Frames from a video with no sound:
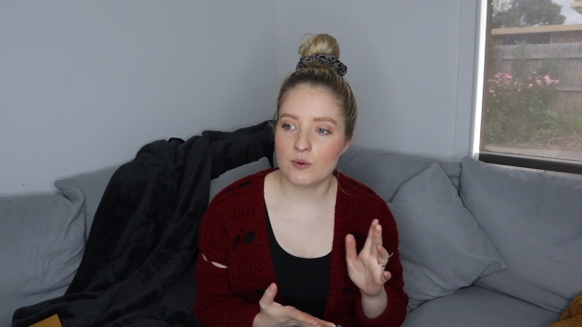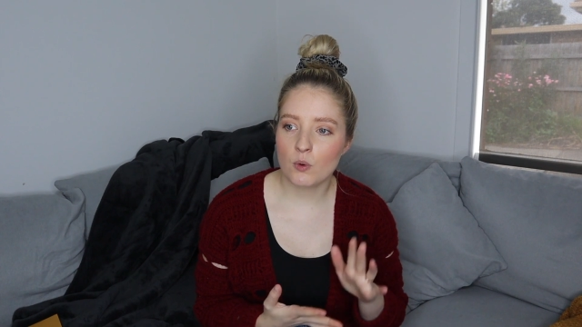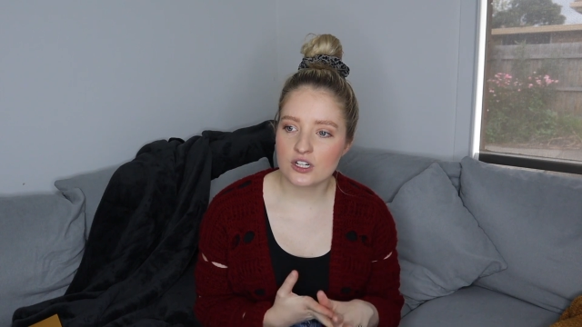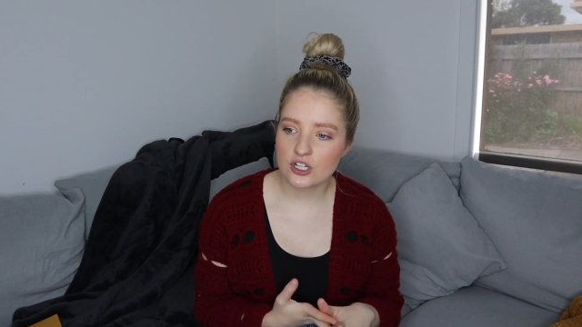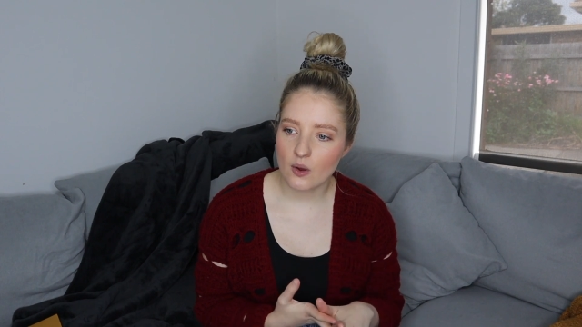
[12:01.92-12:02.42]
he
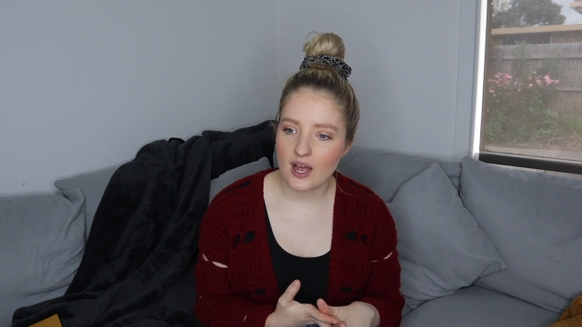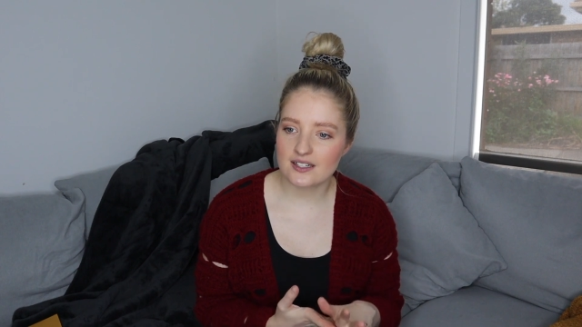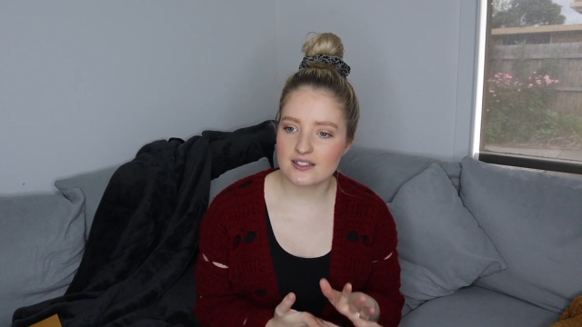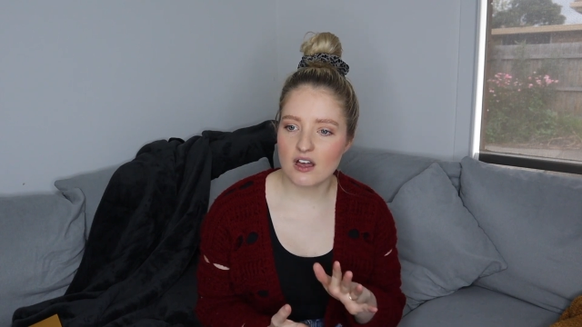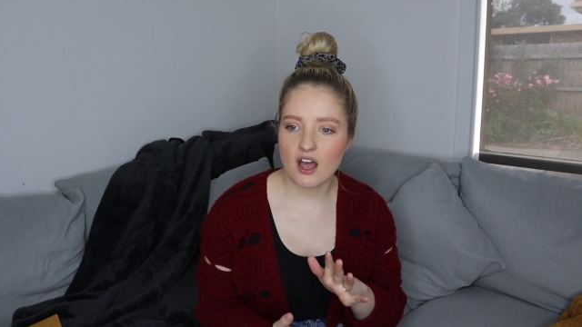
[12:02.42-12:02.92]
wanted to go
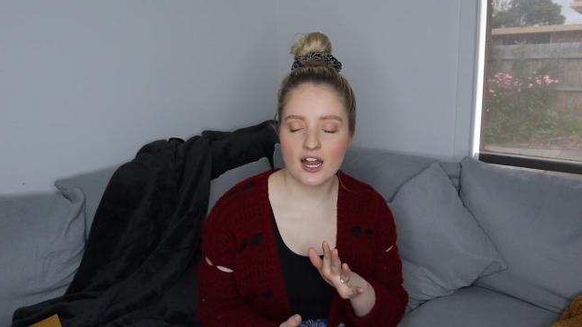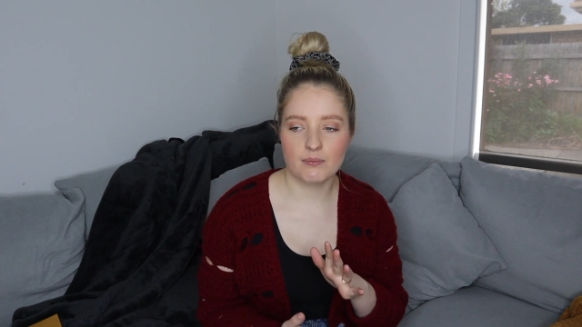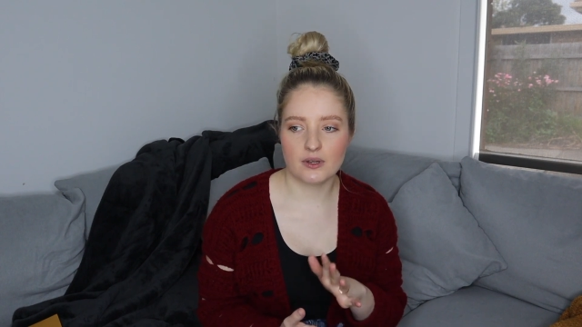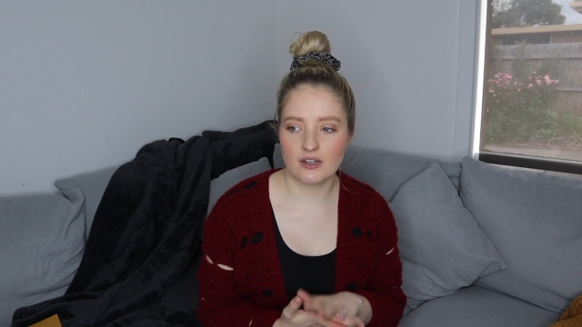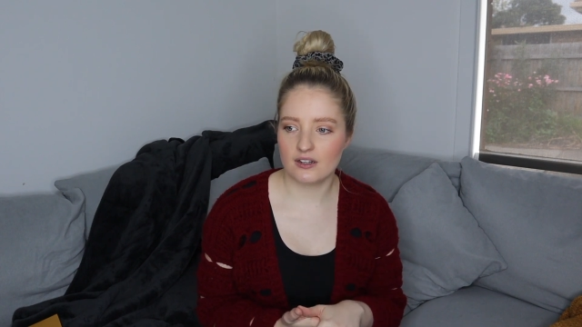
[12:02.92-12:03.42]
outside,
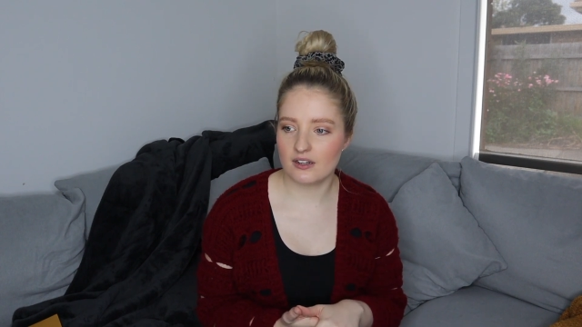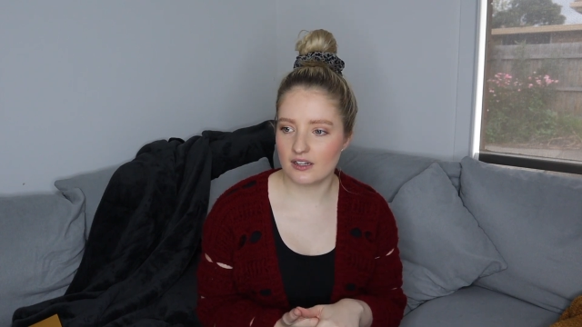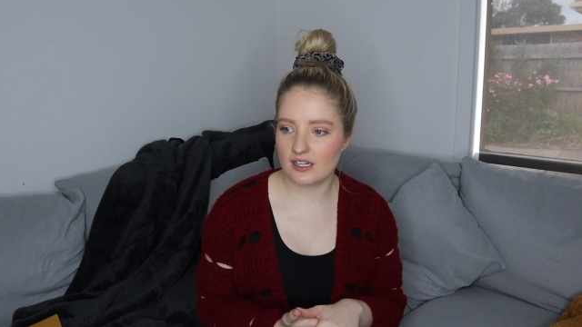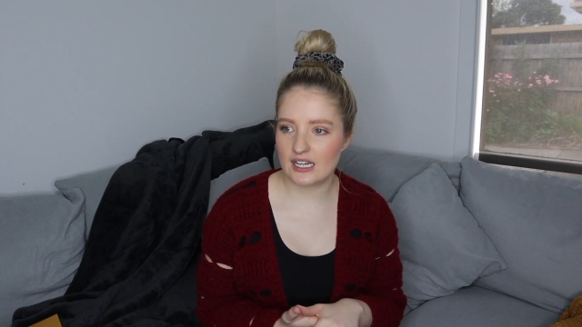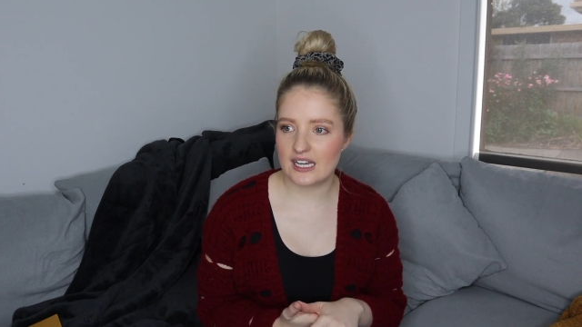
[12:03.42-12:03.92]
but
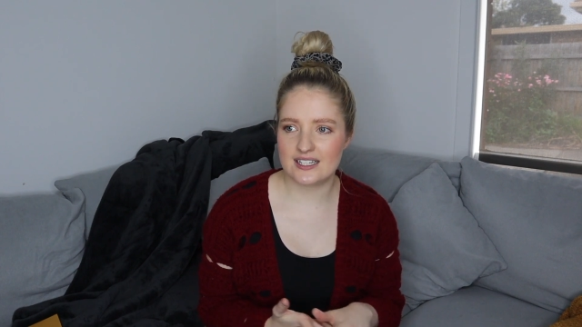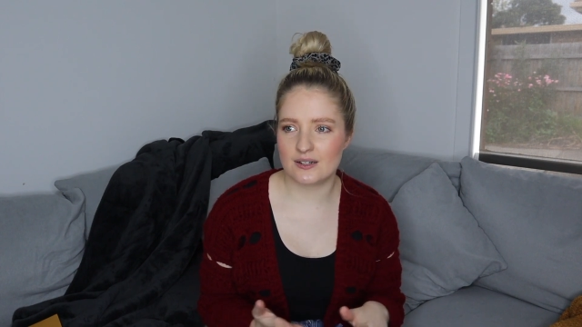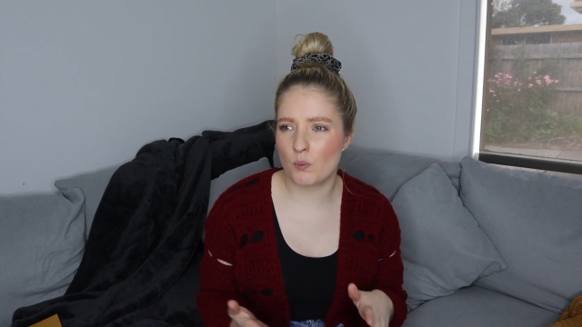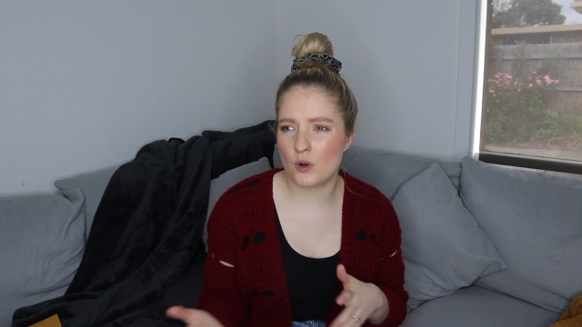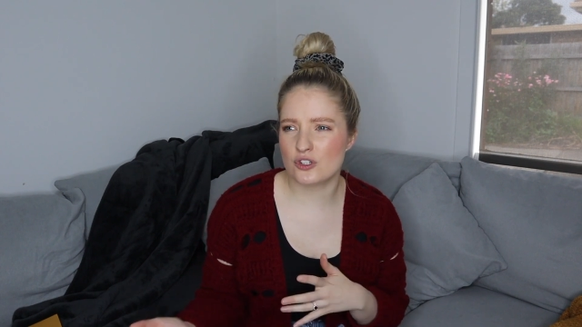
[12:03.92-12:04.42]
he
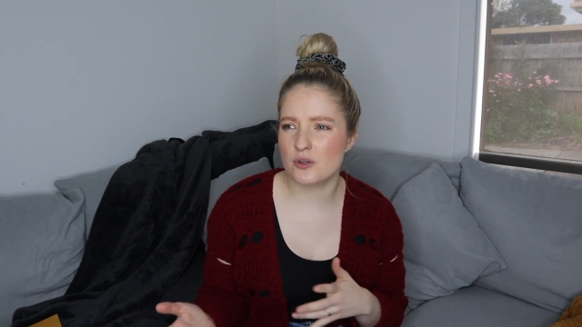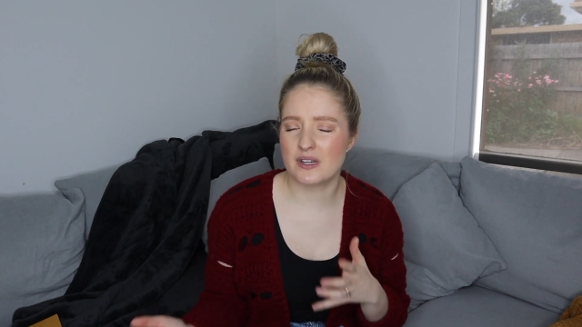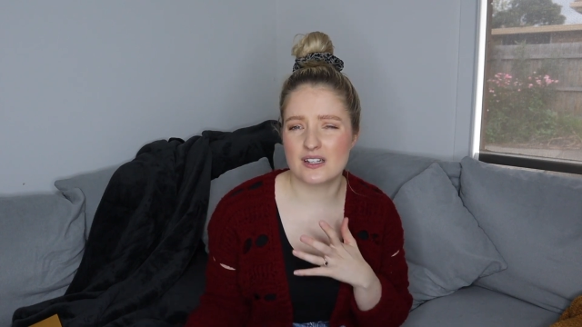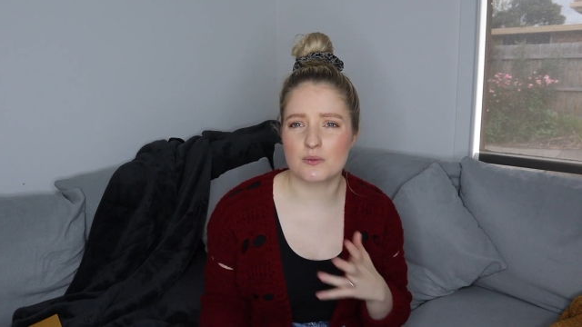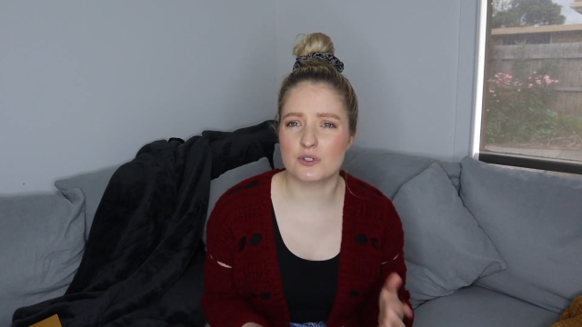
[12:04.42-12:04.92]
didn't want to
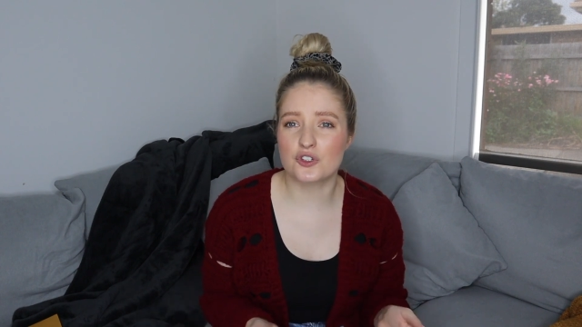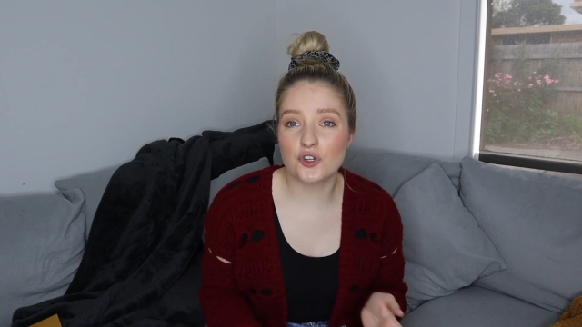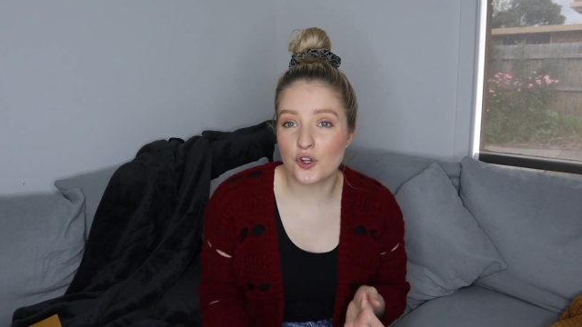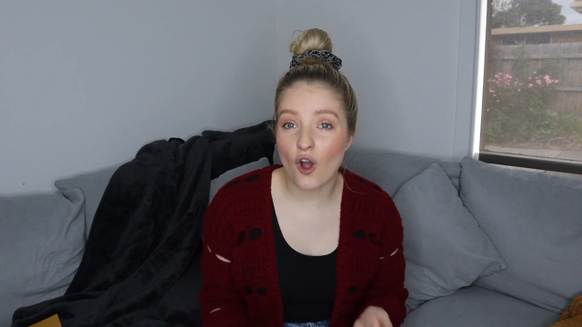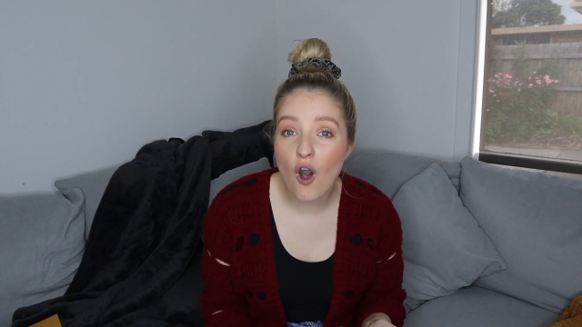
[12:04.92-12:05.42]
because it was
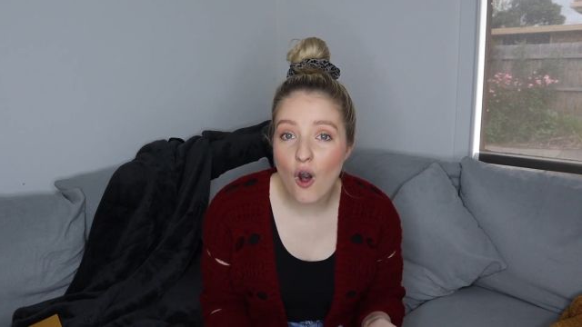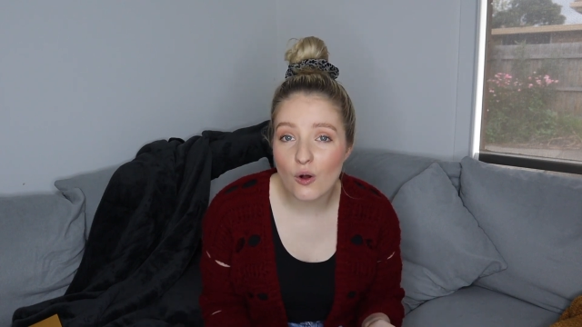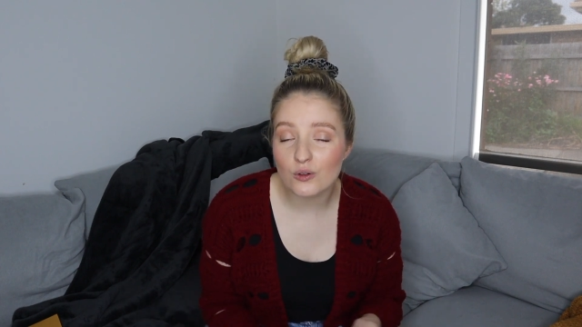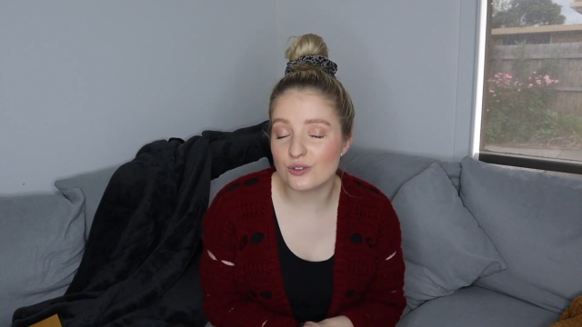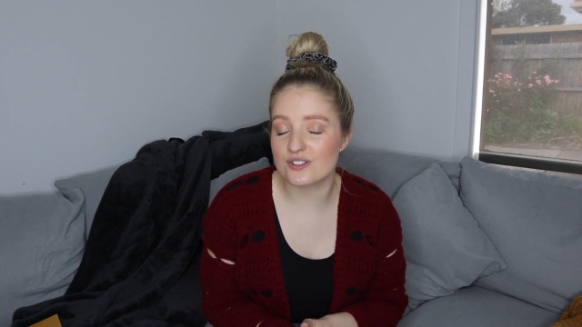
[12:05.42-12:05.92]
too
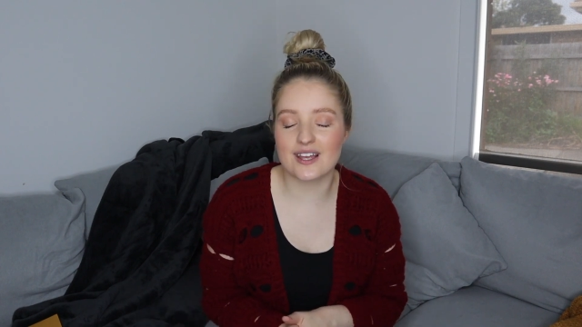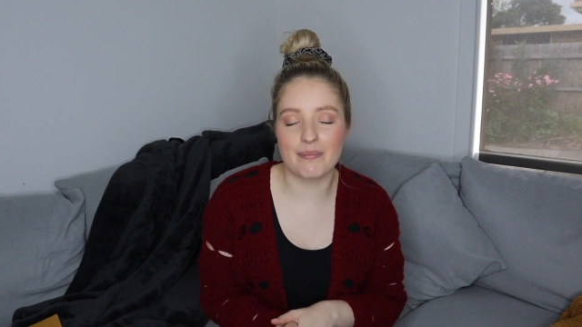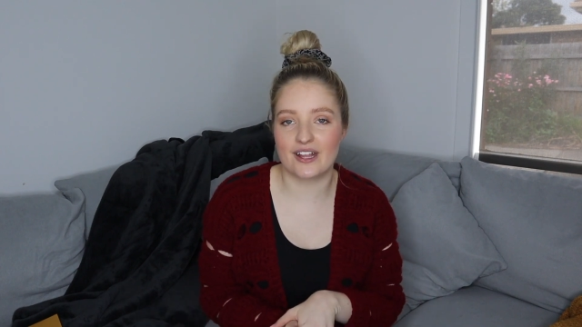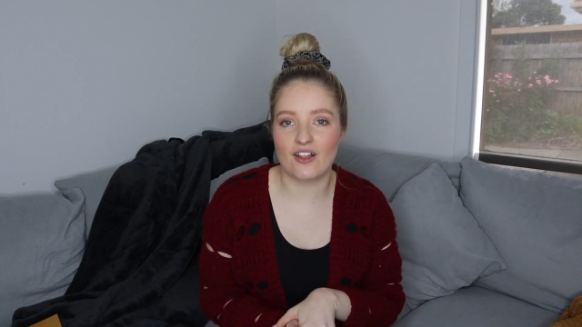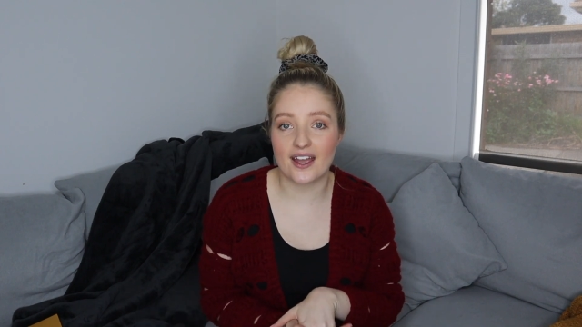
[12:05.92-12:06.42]
cold or
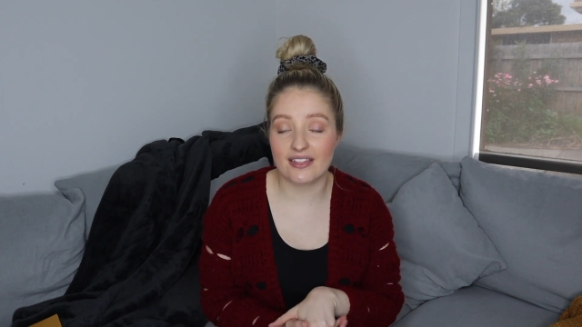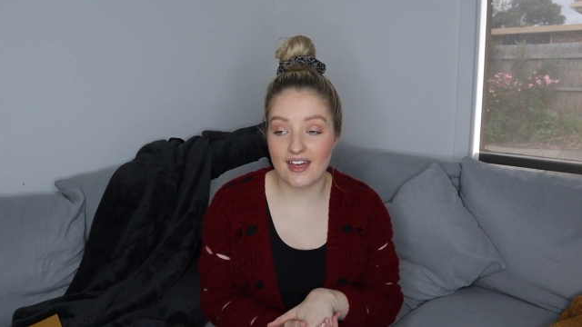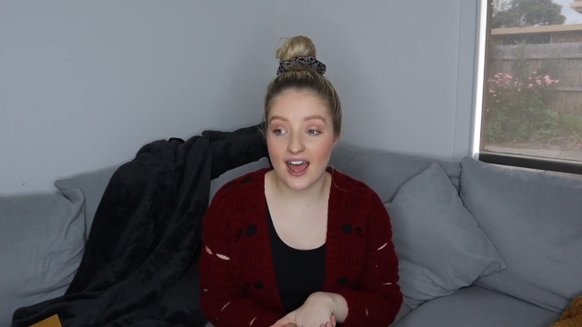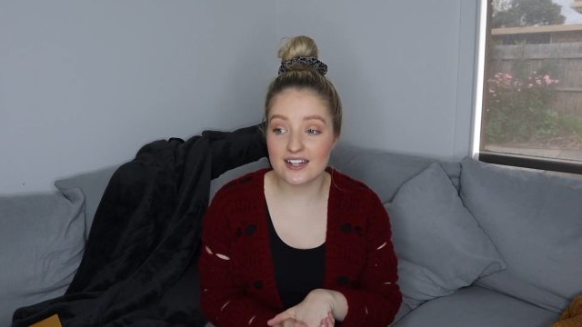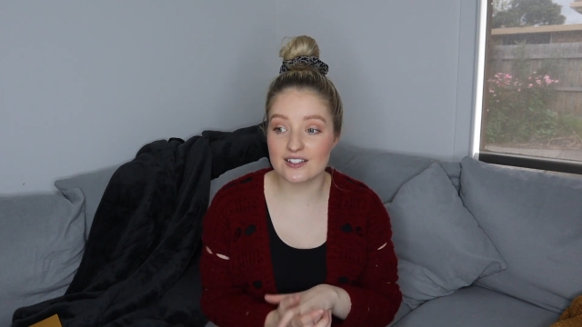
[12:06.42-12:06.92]
something like that.